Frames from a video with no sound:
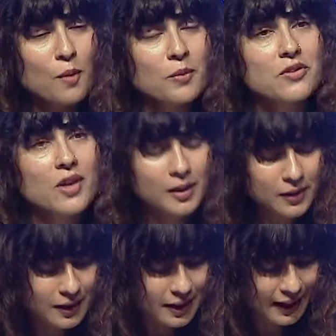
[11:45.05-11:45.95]
But
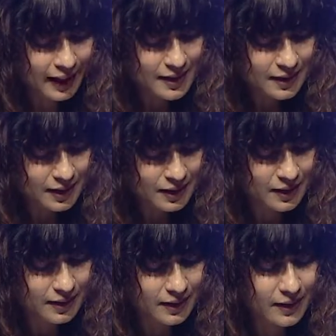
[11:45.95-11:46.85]
rather, the case
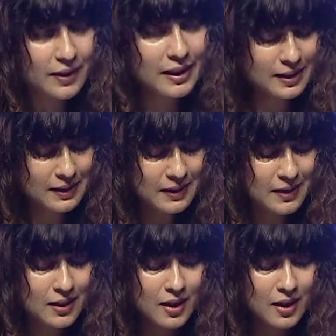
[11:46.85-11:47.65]
here is